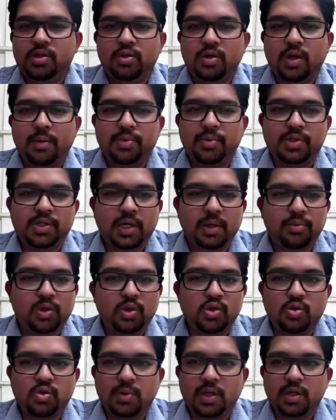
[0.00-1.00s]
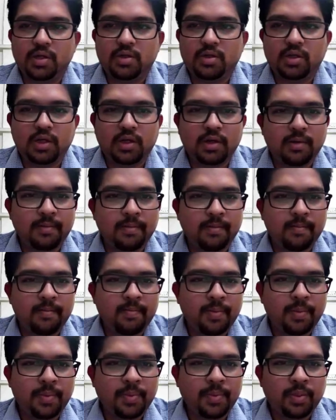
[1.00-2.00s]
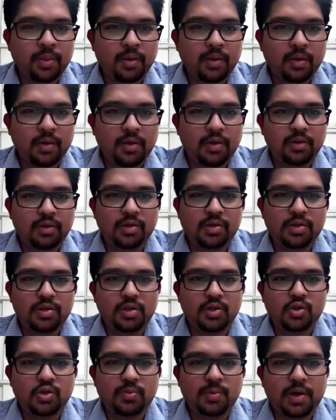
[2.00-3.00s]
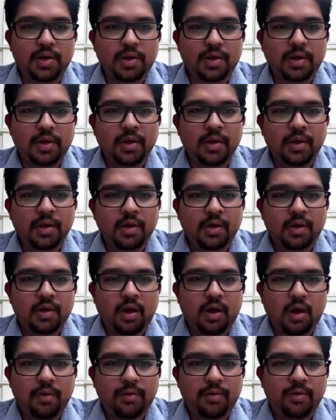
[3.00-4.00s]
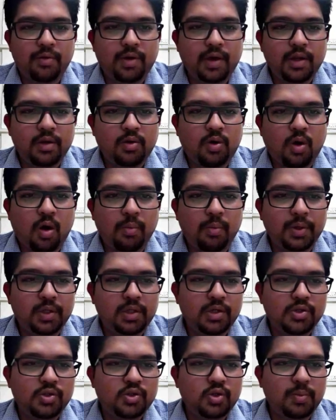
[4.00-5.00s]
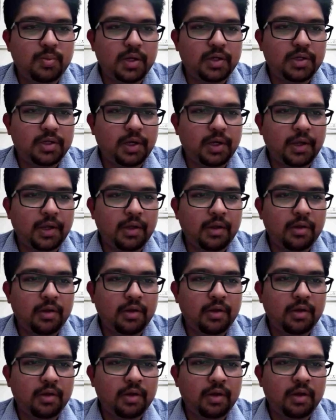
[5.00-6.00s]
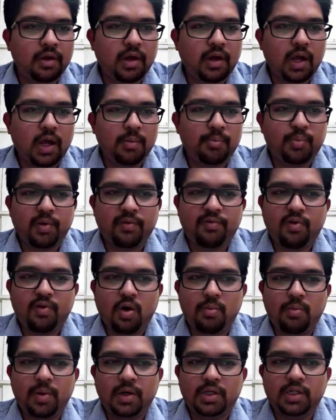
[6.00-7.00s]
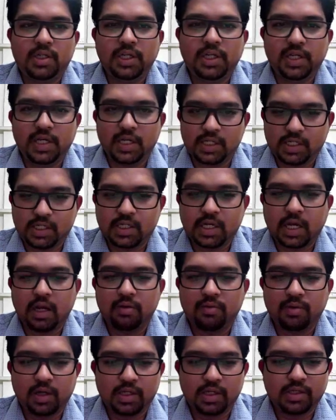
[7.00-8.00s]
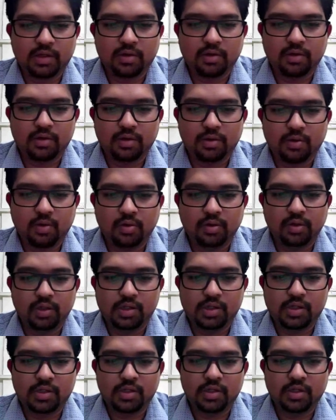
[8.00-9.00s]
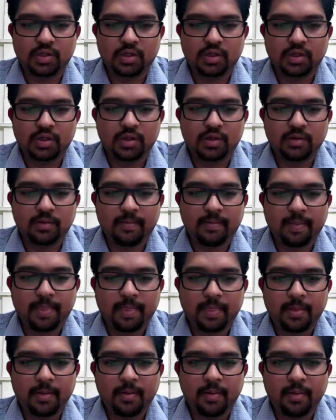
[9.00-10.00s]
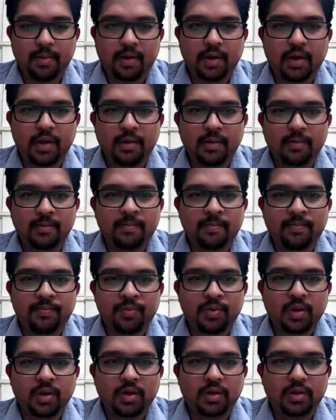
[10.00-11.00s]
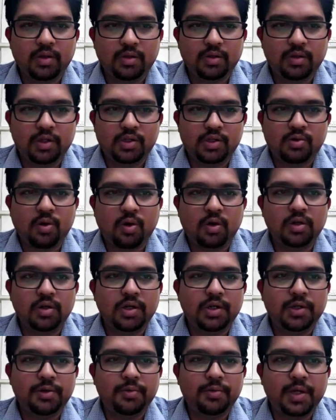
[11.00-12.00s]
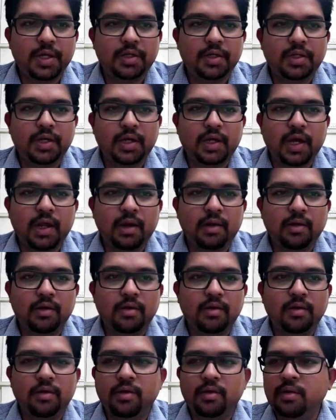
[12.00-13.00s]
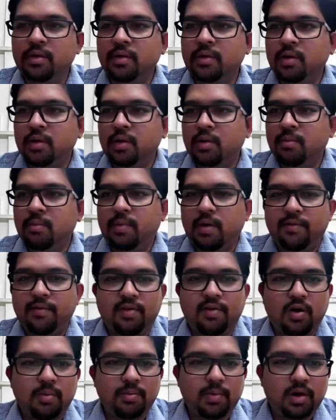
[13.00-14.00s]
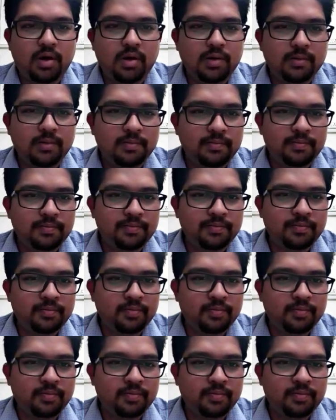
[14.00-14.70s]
Once you have saved the geometry, this is the geometry. Now you can copy this geometry and perform a TS calculation on this. Okay, this coordinate you can take and perform a